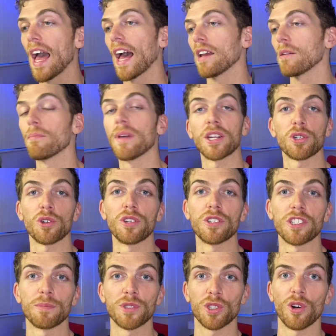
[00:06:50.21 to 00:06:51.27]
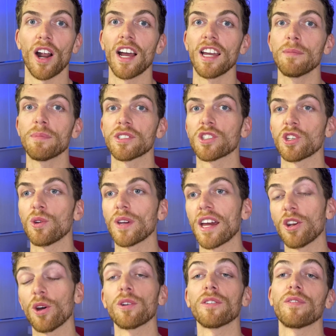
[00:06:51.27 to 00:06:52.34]
and make sure you subscribe so you
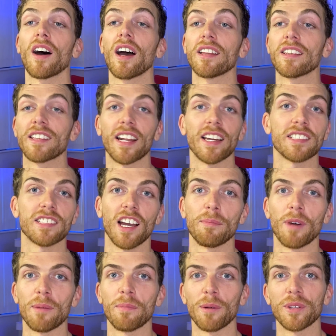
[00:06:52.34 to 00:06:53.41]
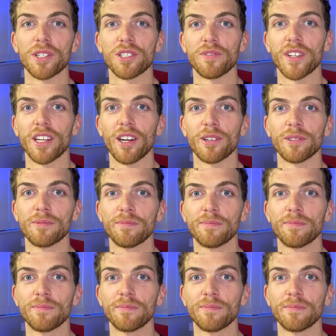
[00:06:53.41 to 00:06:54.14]
get notified the next time I publish a video.